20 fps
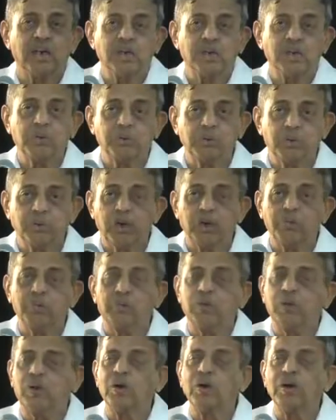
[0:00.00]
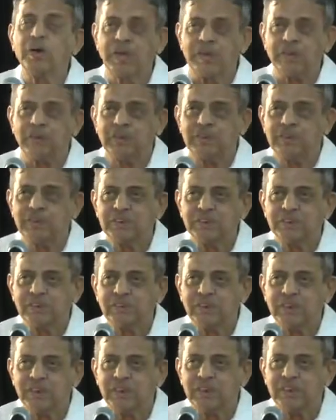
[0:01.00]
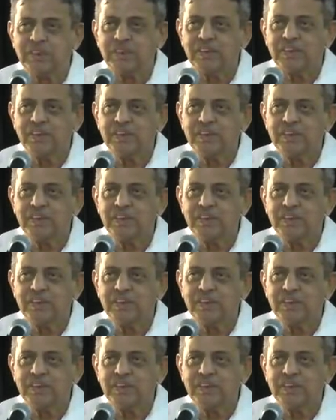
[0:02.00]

get to more and more dimensions of that.